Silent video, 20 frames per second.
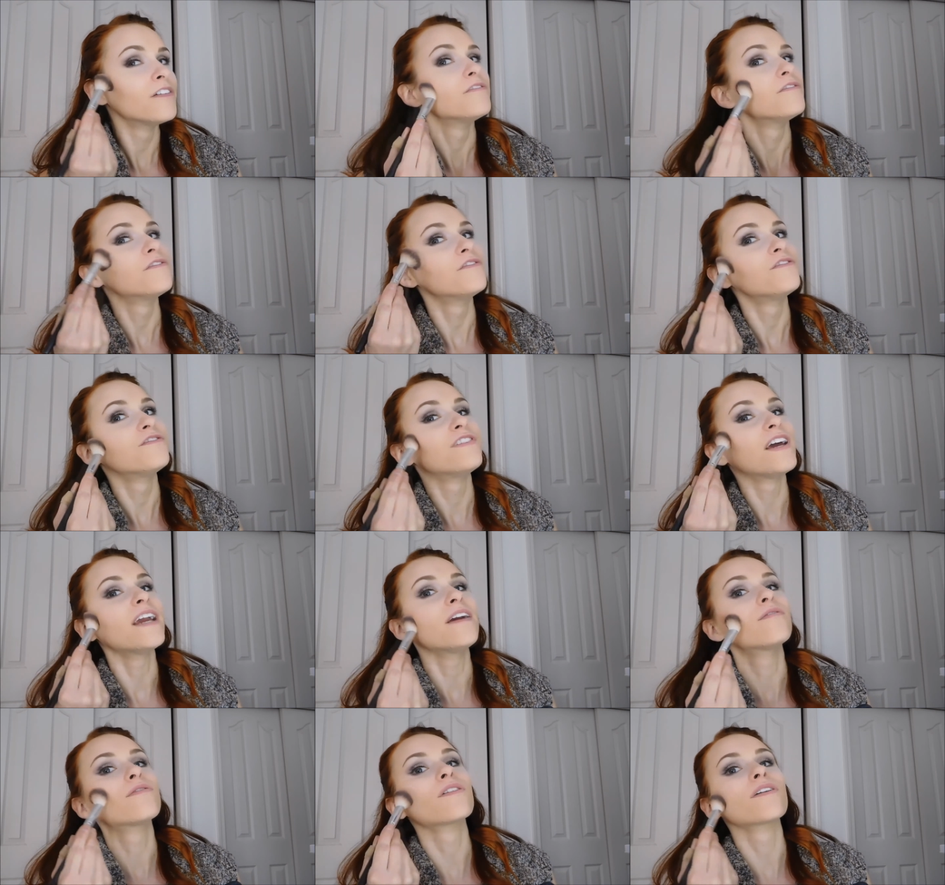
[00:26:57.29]

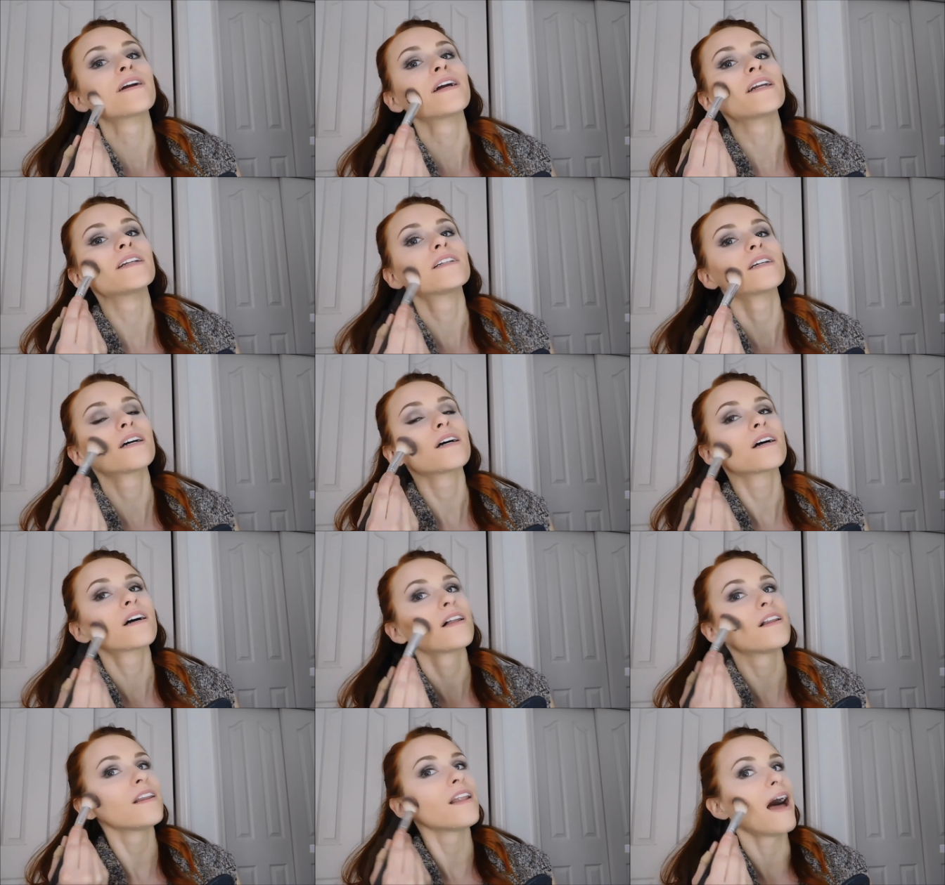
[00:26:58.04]
favorite
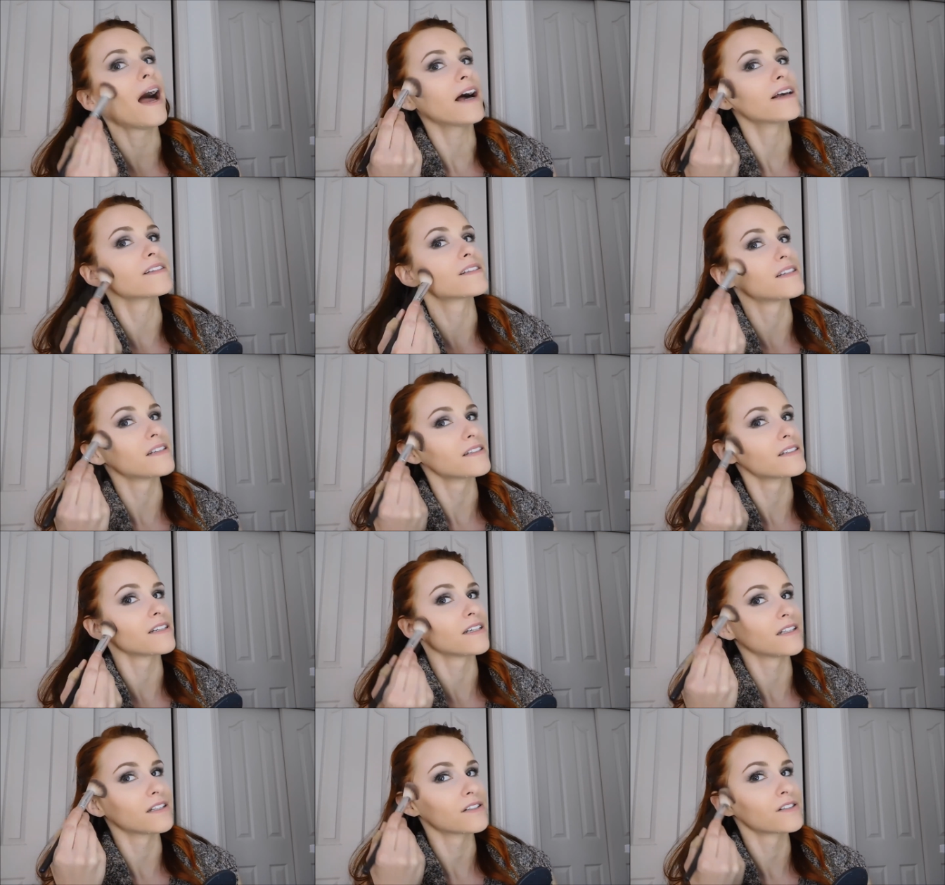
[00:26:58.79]

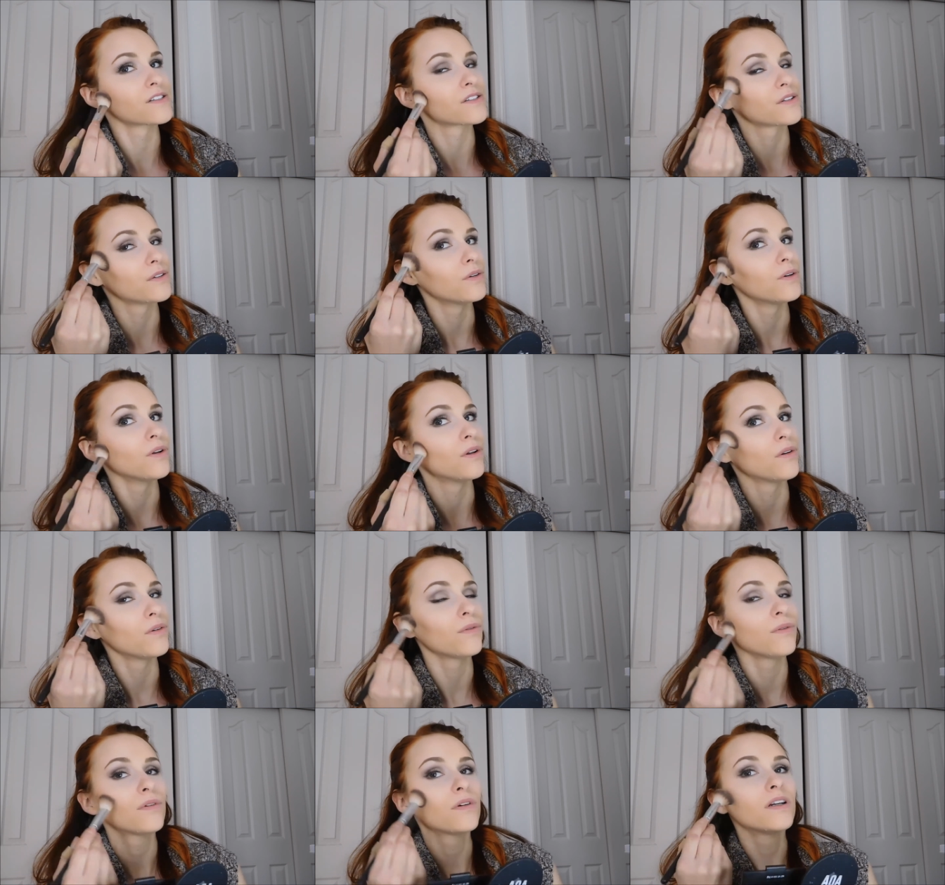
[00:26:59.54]
classes in
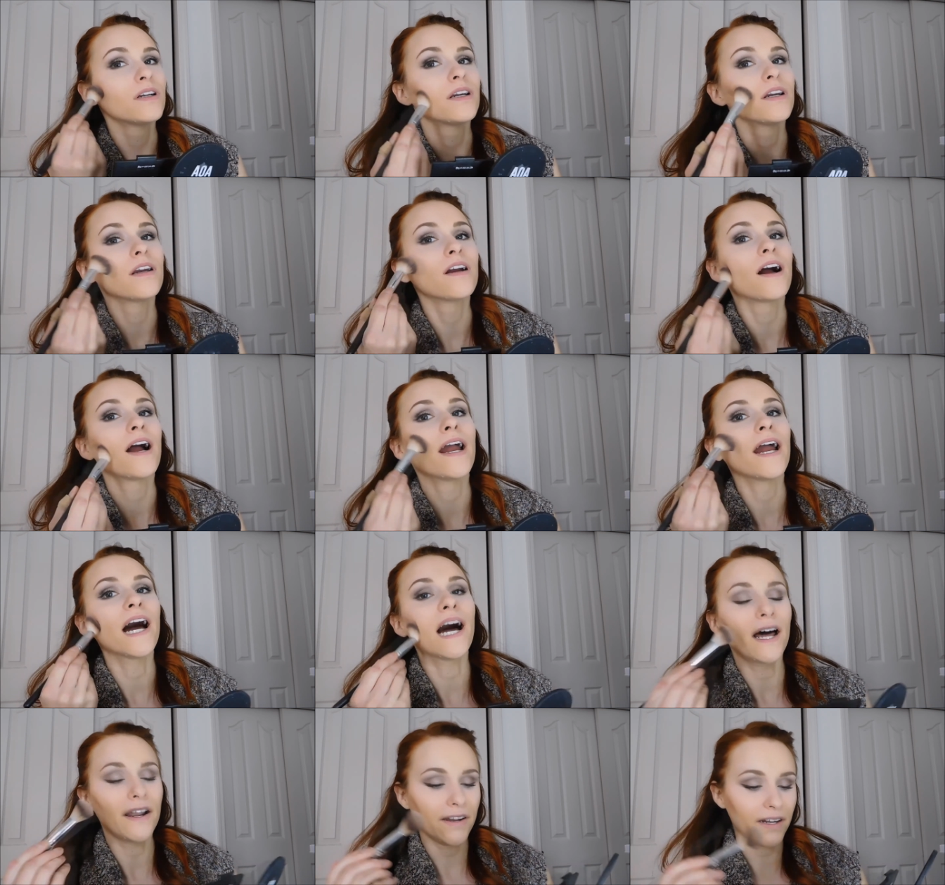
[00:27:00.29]
school. I
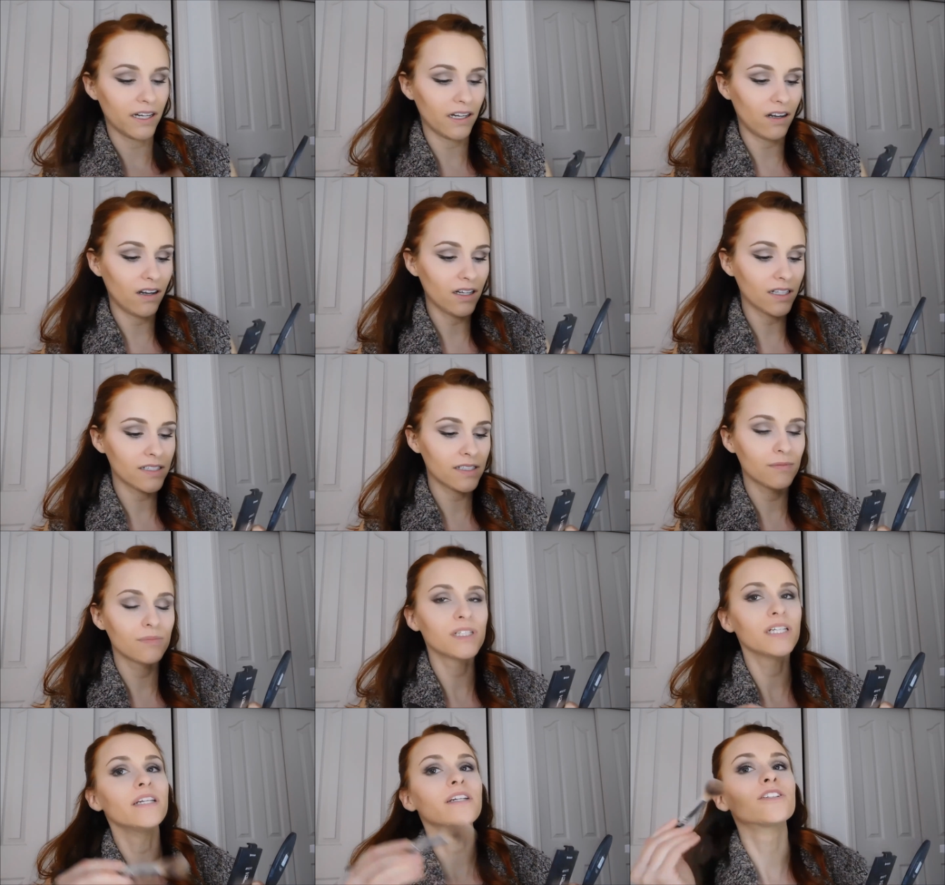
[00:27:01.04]
had an
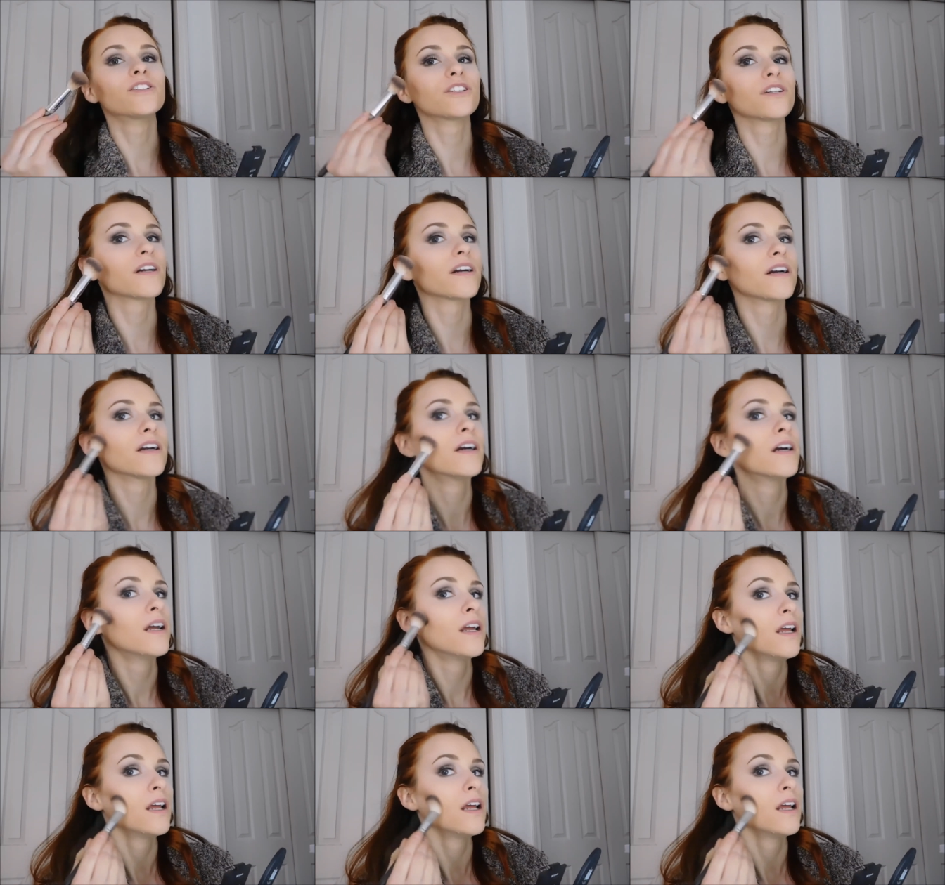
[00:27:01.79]
awesome teacher,